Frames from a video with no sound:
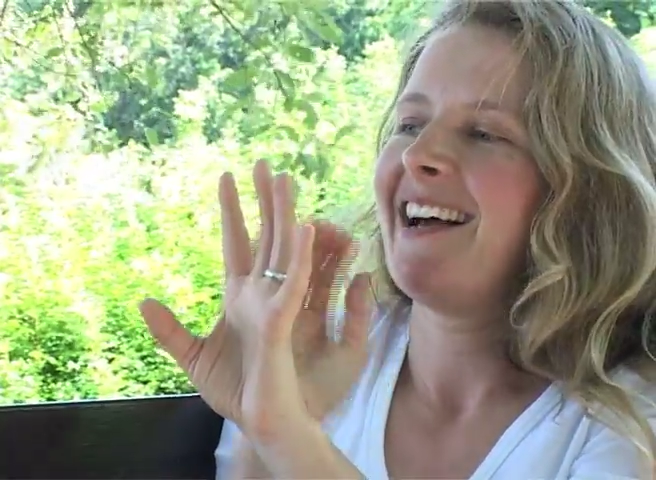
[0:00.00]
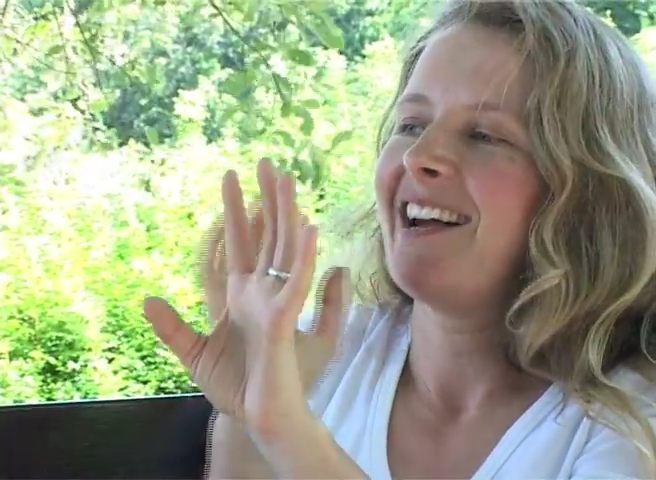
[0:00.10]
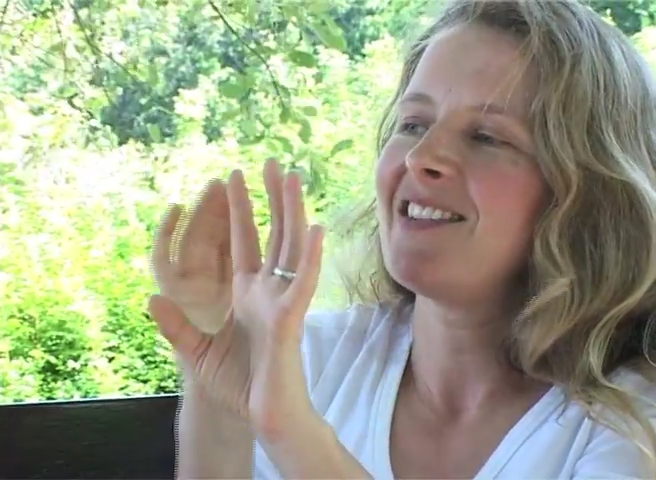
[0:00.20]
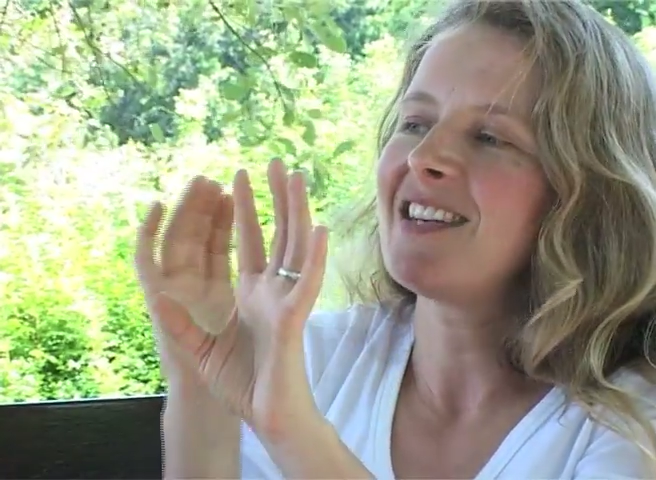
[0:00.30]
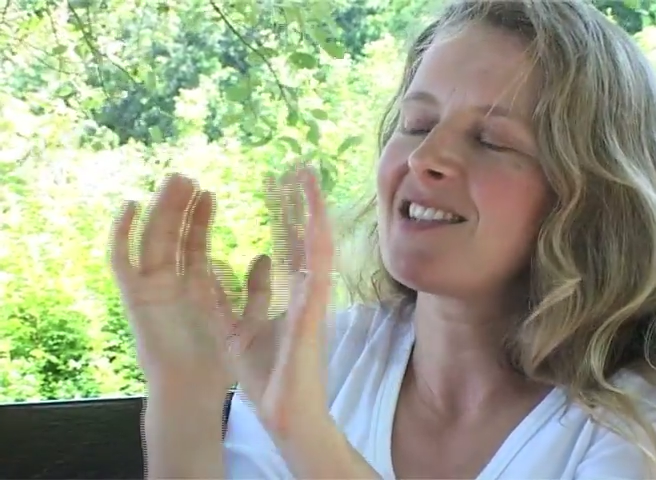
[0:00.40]

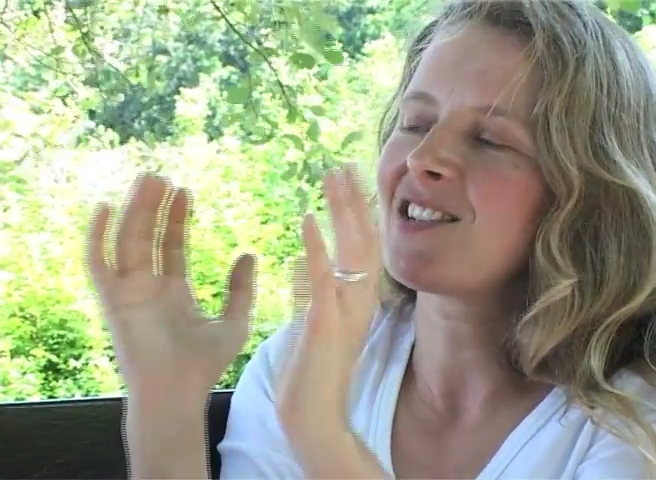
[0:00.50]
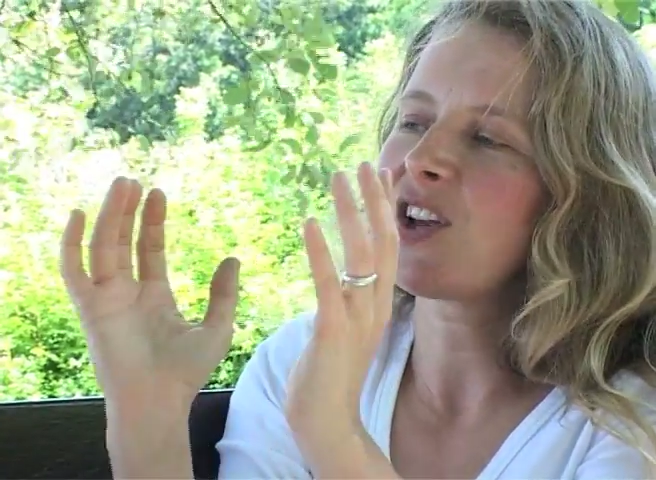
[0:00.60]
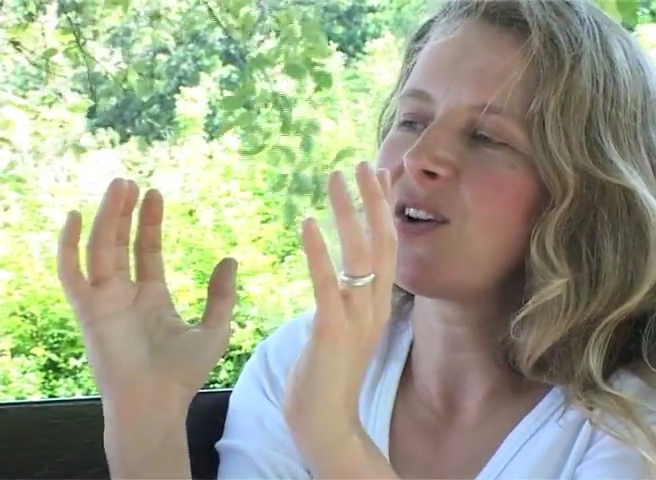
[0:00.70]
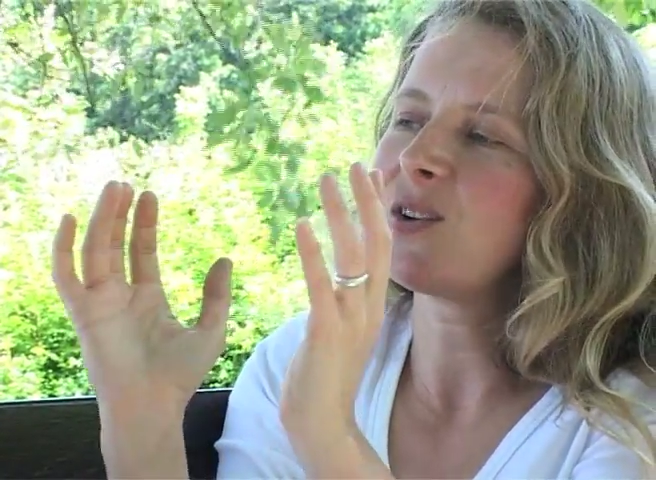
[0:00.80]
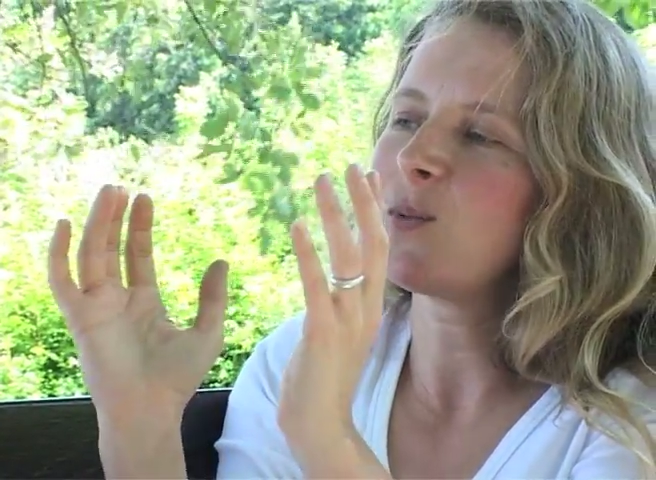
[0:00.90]
and things that are
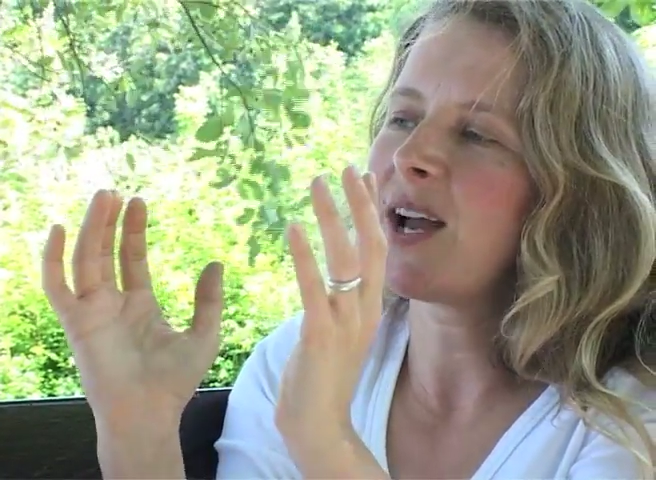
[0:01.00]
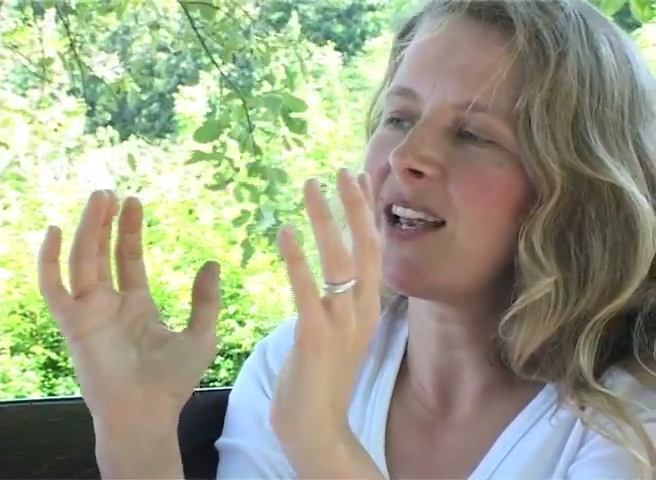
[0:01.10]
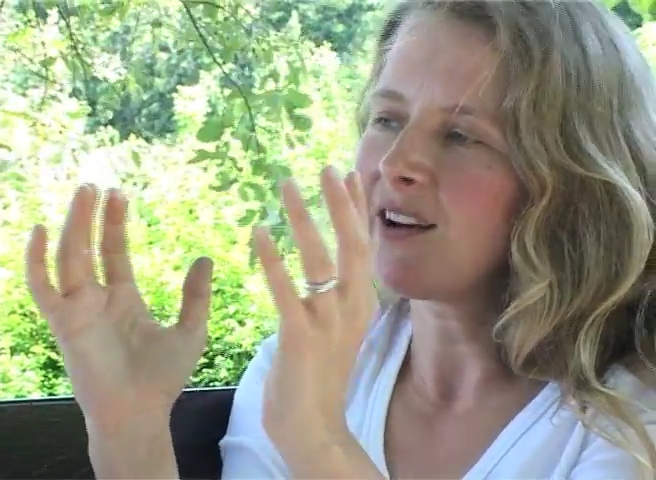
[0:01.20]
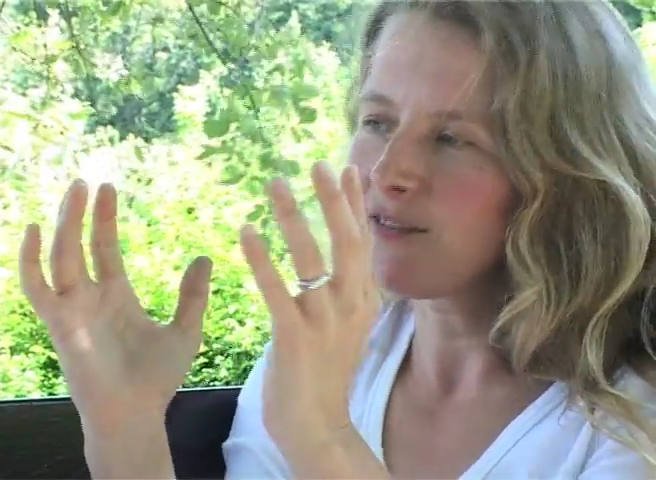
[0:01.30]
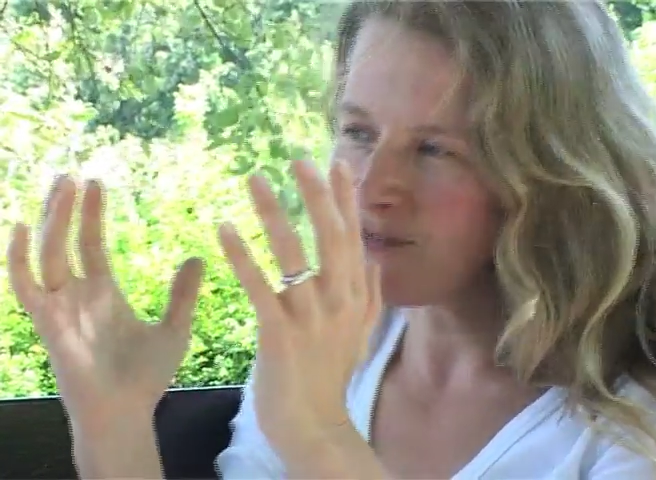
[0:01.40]
going
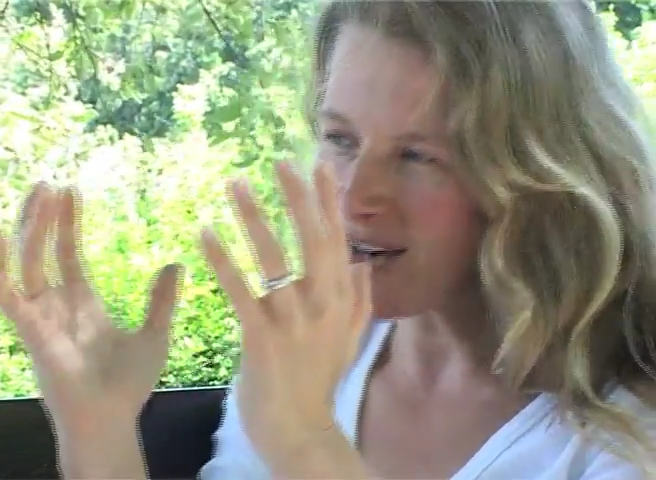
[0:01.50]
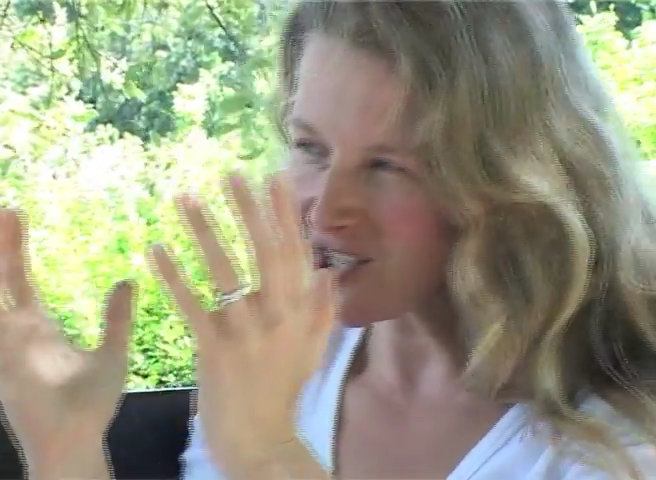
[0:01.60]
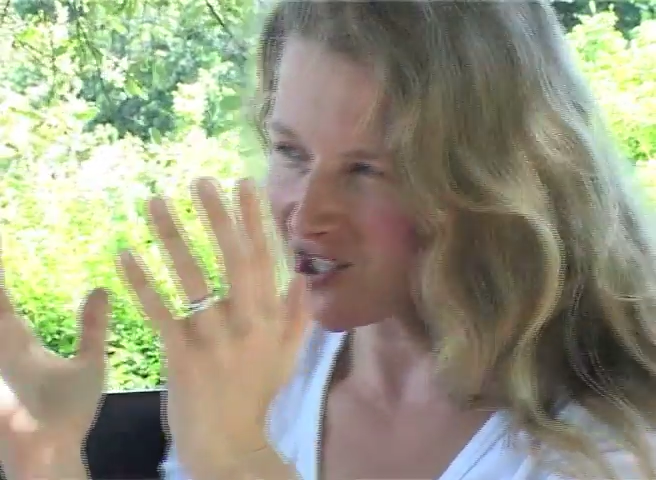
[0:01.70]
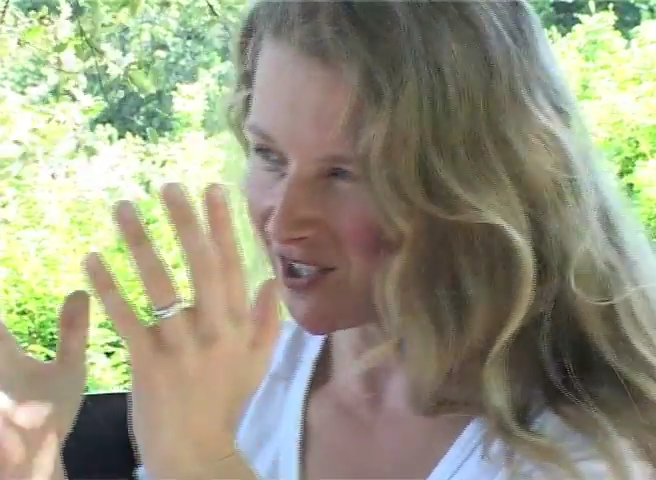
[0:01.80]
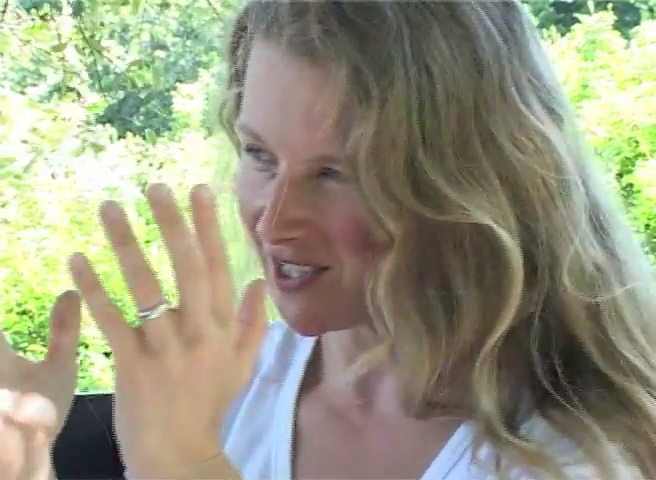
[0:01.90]
away
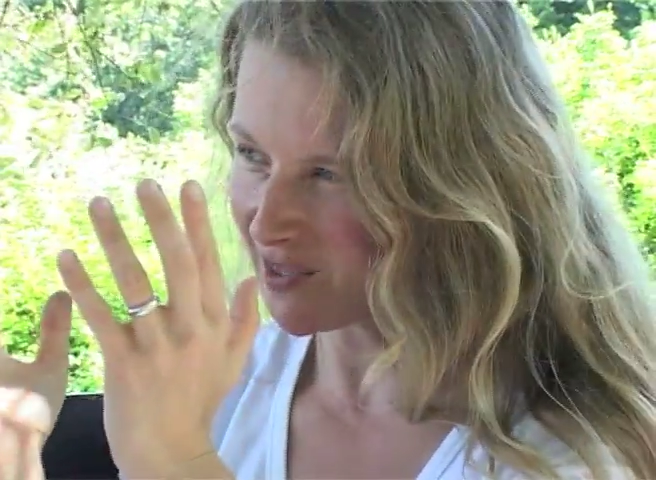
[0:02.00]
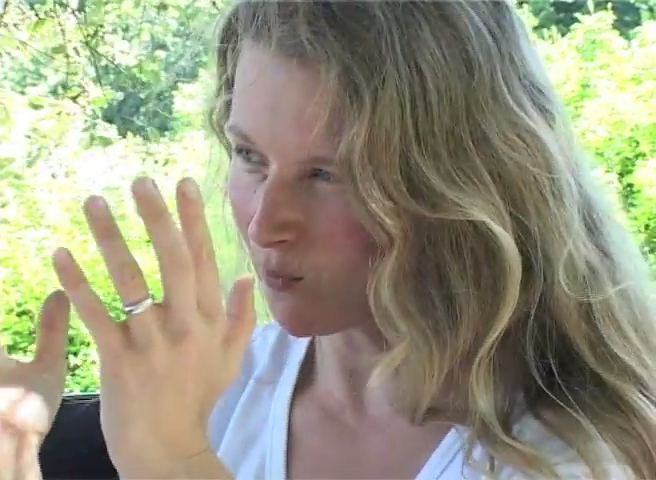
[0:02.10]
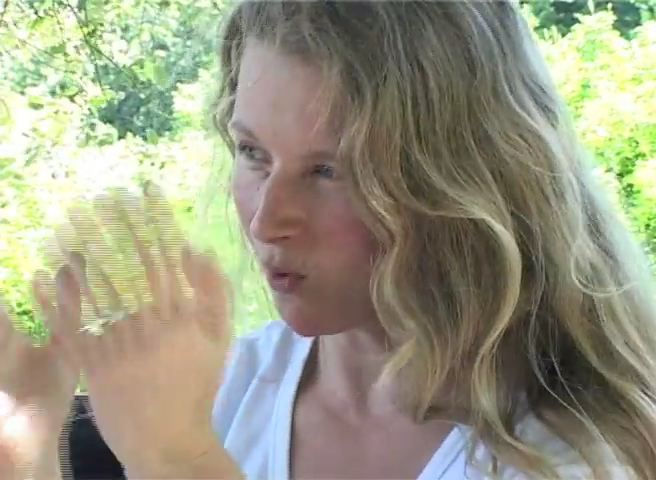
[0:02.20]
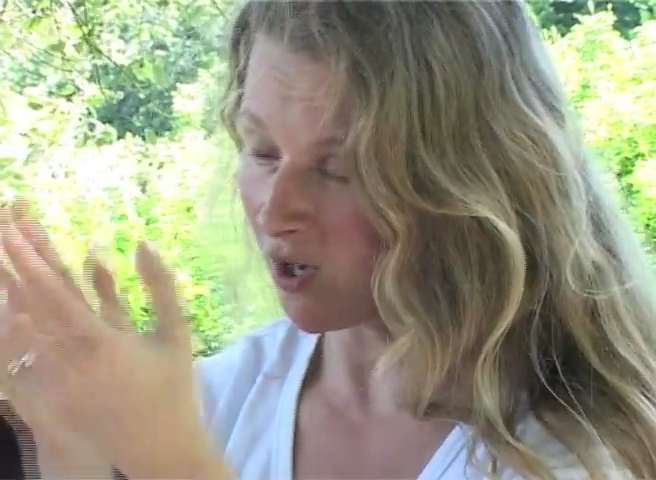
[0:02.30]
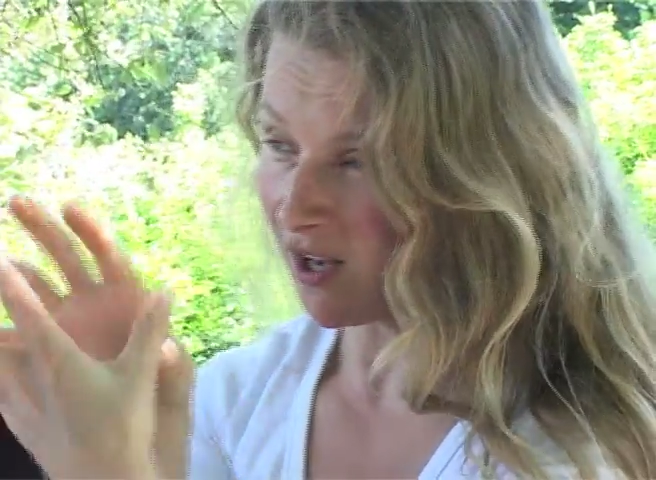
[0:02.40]
fractionally
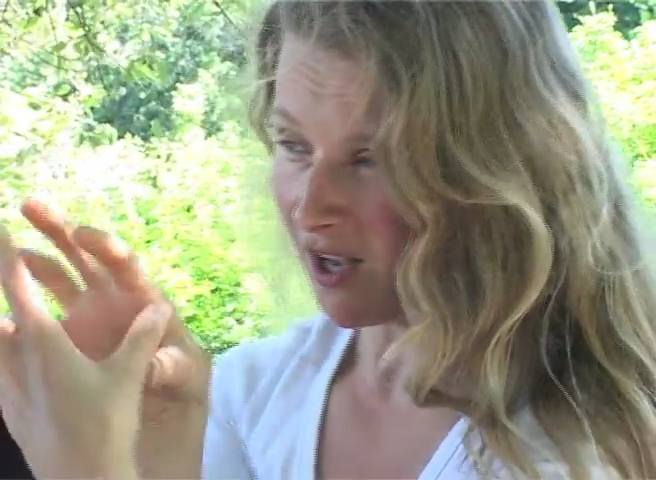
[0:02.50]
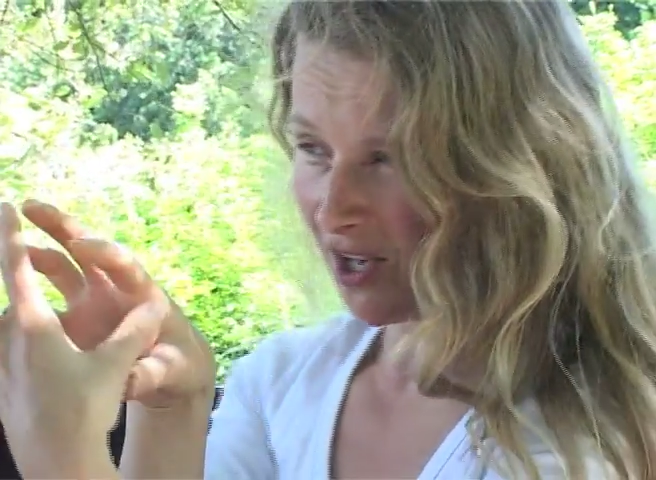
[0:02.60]
smaller.